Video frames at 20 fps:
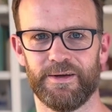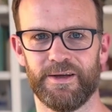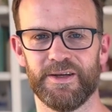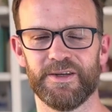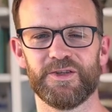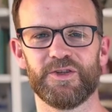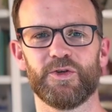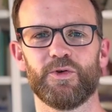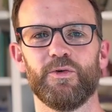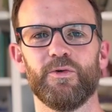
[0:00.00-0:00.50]

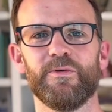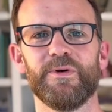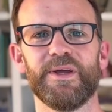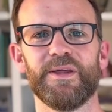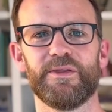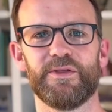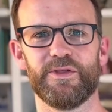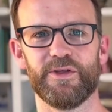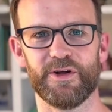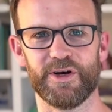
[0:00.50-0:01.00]
Scoring
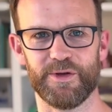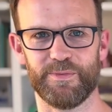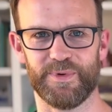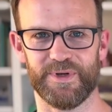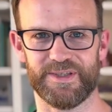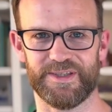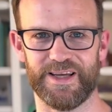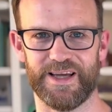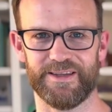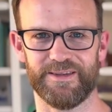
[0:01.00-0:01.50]

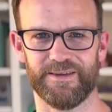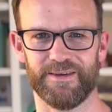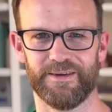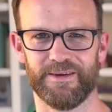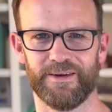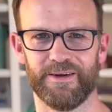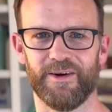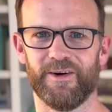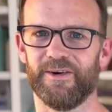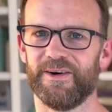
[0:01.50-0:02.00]
30%
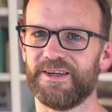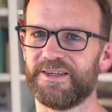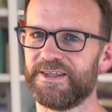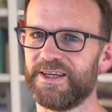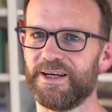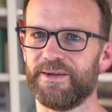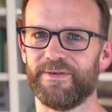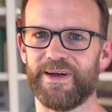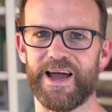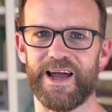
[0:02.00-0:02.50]
on a
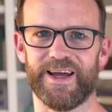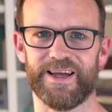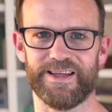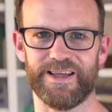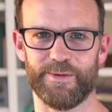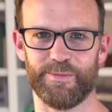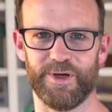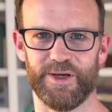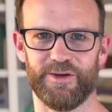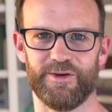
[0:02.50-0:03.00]
set of
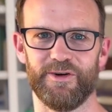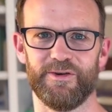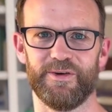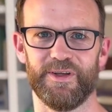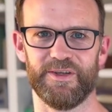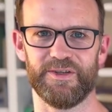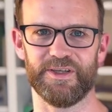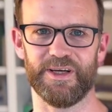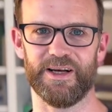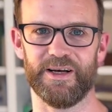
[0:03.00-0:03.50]
academic
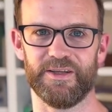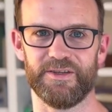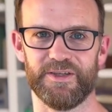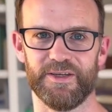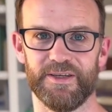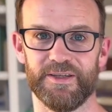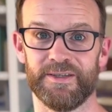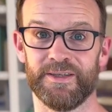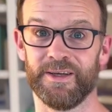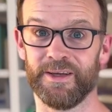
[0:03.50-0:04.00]
coding
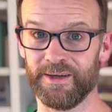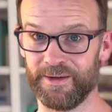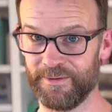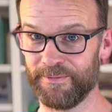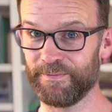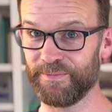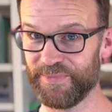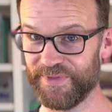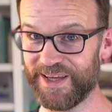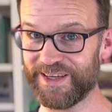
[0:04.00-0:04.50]
challenges,
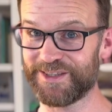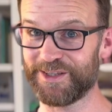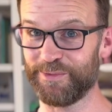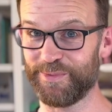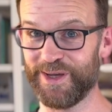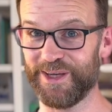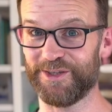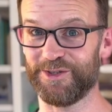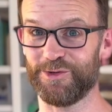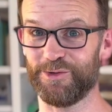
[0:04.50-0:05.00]
that's the
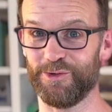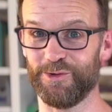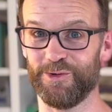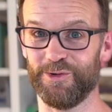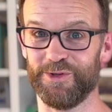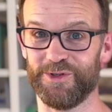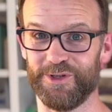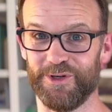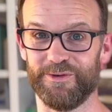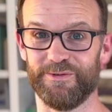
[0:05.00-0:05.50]
best score
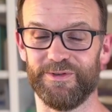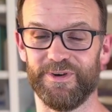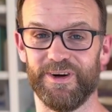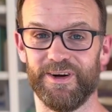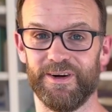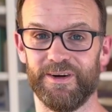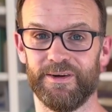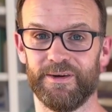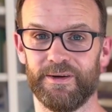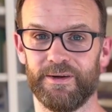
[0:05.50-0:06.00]
so
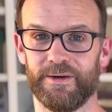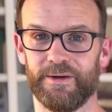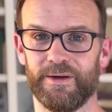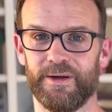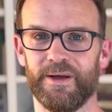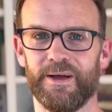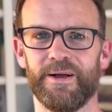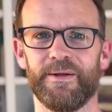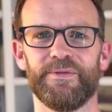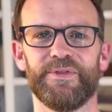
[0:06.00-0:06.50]
far.
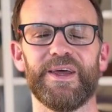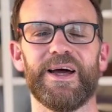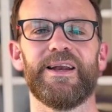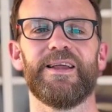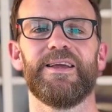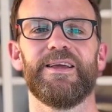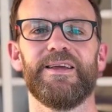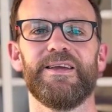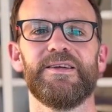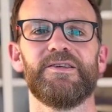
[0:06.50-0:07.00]

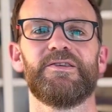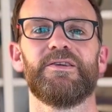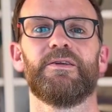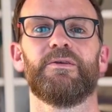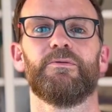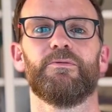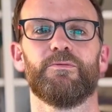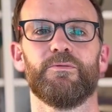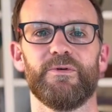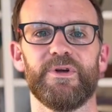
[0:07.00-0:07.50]
That
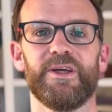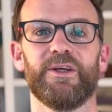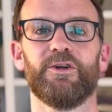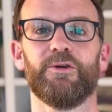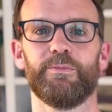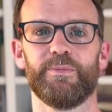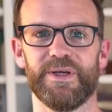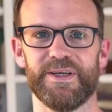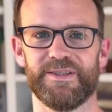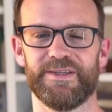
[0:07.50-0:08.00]
isn't real
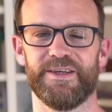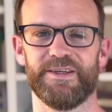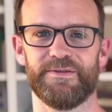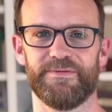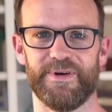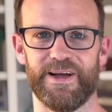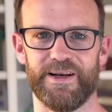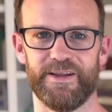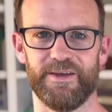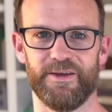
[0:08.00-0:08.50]
business
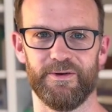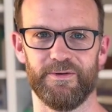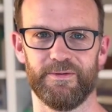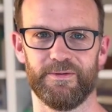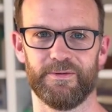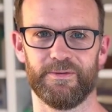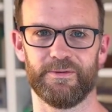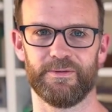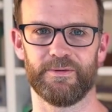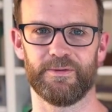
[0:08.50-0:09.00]
value.
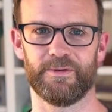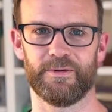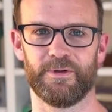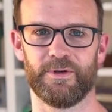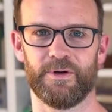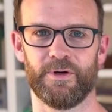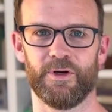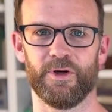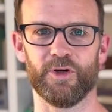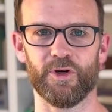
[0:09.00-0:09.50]

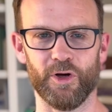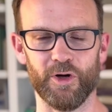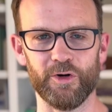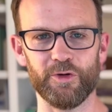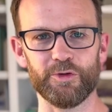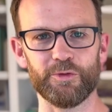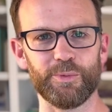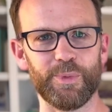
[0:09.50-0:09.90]
Code